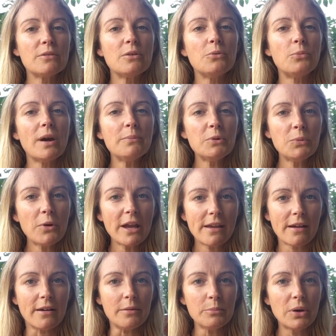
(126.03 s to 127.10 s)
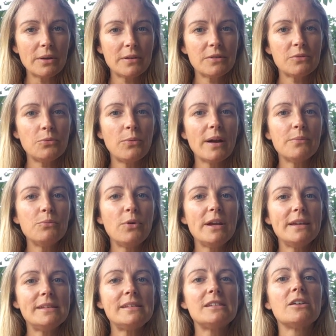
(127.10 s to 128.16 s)
when we wake up, when
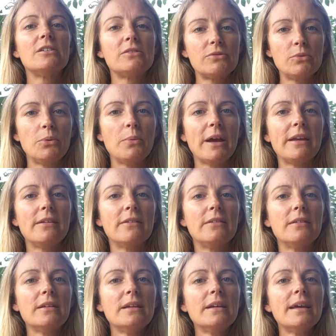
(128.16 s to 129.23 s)
we start to awaken,